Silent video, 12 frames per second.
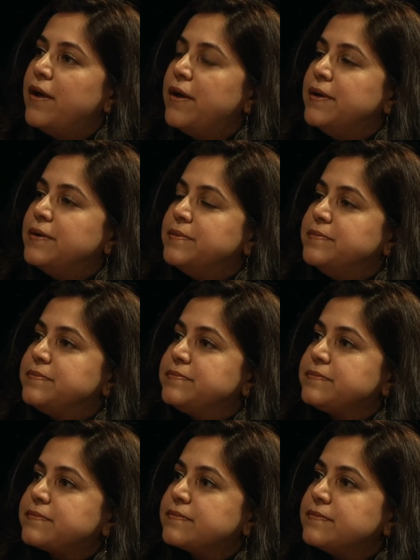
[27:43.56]
One of
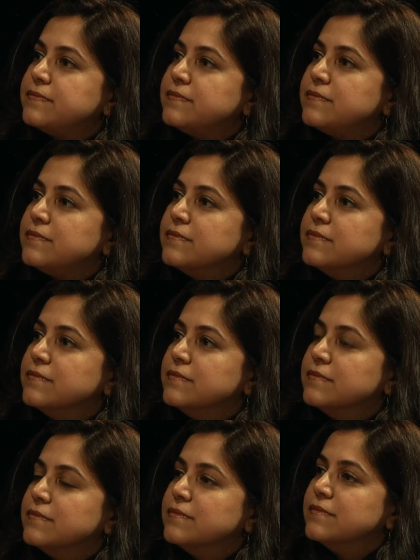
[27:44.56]
the, the greatest, I
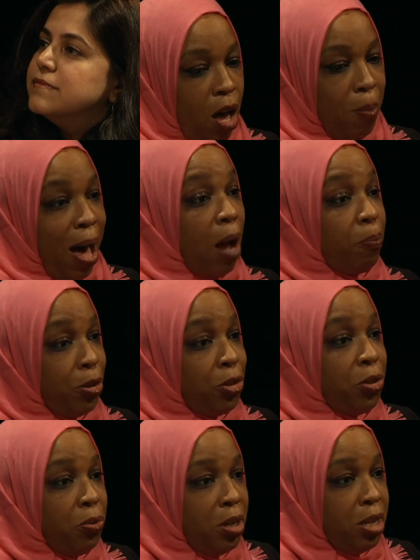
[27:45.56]
think, um,
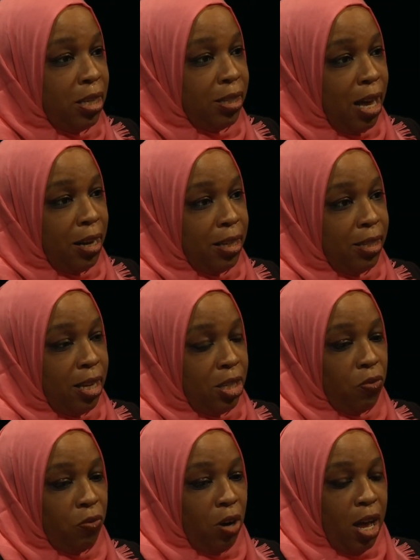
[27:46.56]
opportunities that
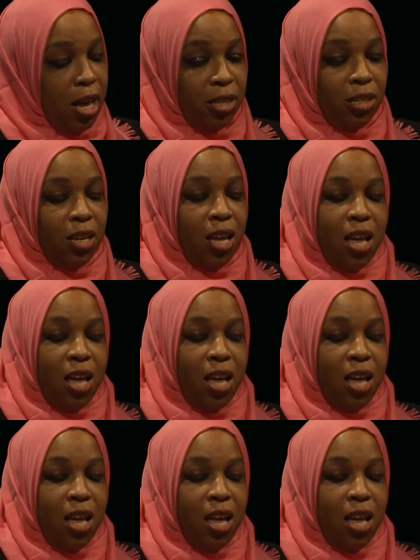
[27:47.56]
exist for us